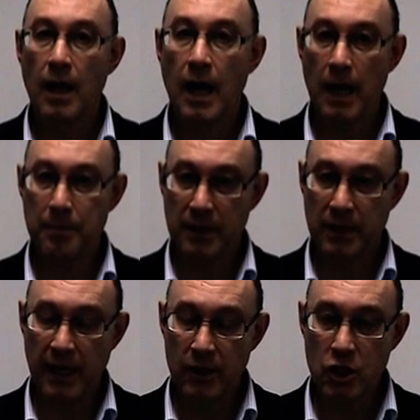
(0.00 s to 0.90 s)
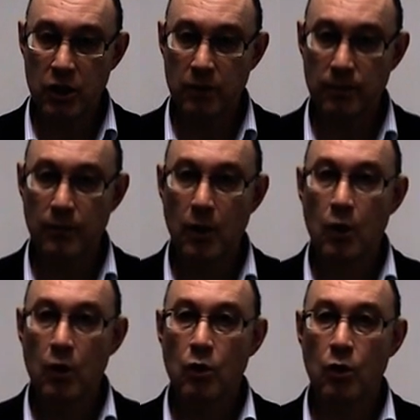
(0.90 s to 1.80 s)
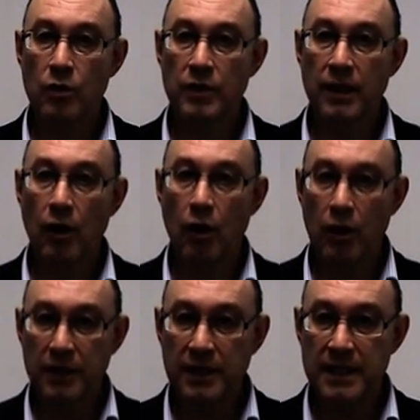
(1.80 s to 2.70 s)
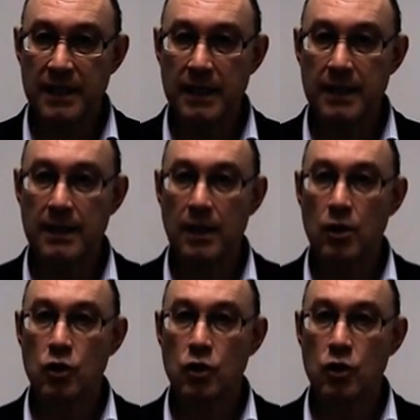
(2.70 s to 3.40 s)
hypertension, coronary heart disease,